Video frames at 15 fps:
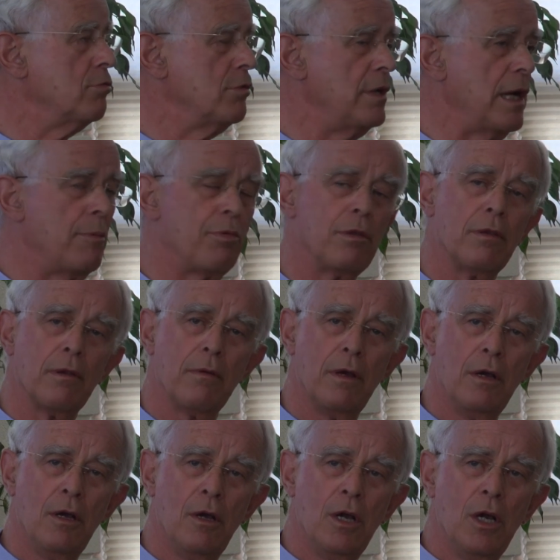and published a
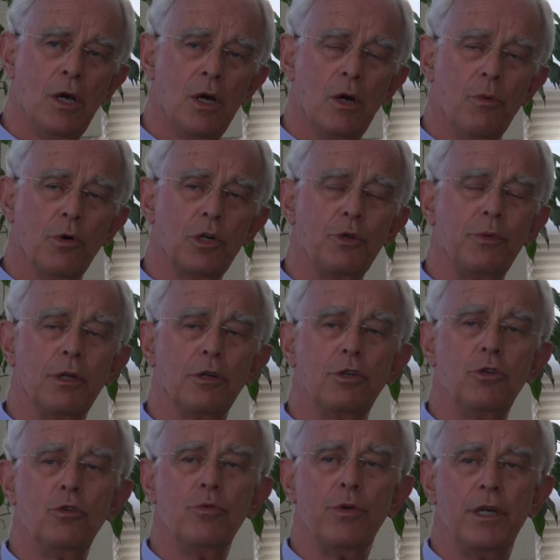book,
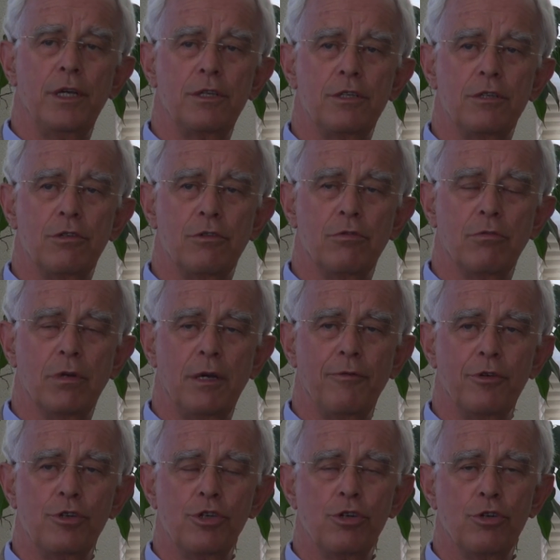Consciousness Beyond Life,
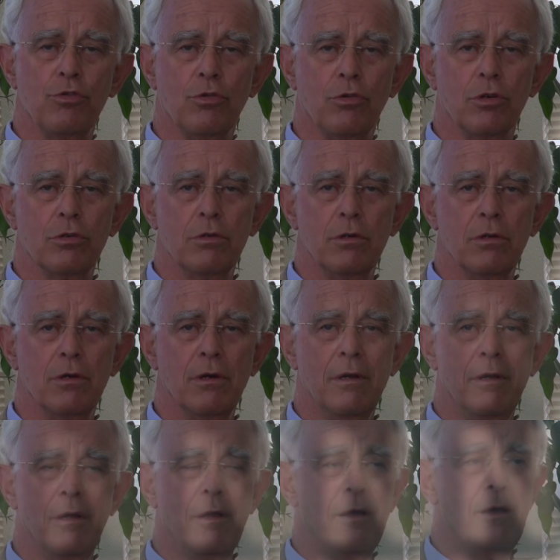The Science of the
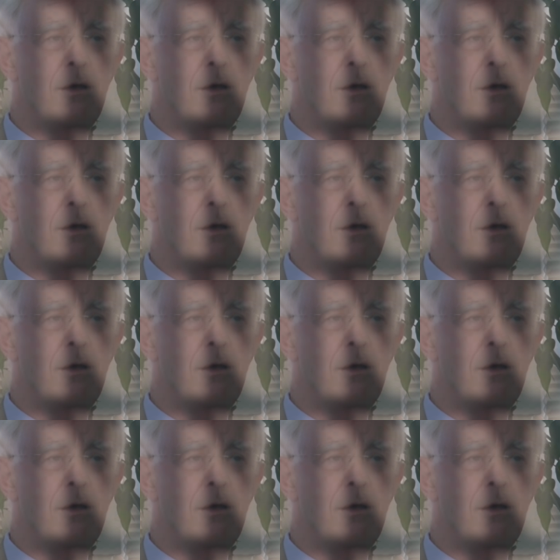Near-Death